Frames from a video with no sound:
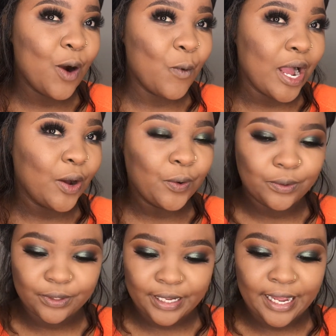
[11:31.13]
wow,
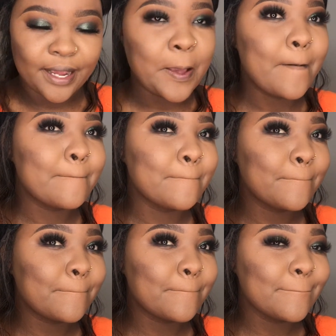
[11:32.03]
okay.
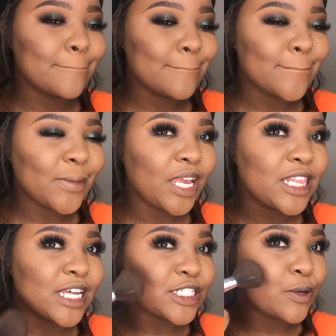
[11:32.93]

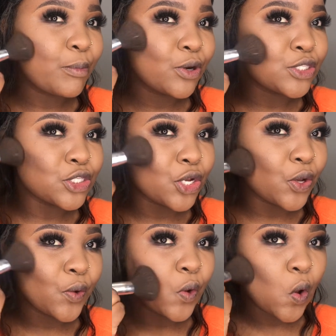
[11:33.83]
That's a
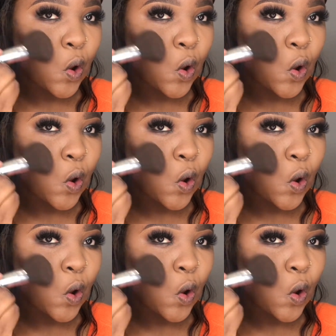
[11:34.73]
bronzer.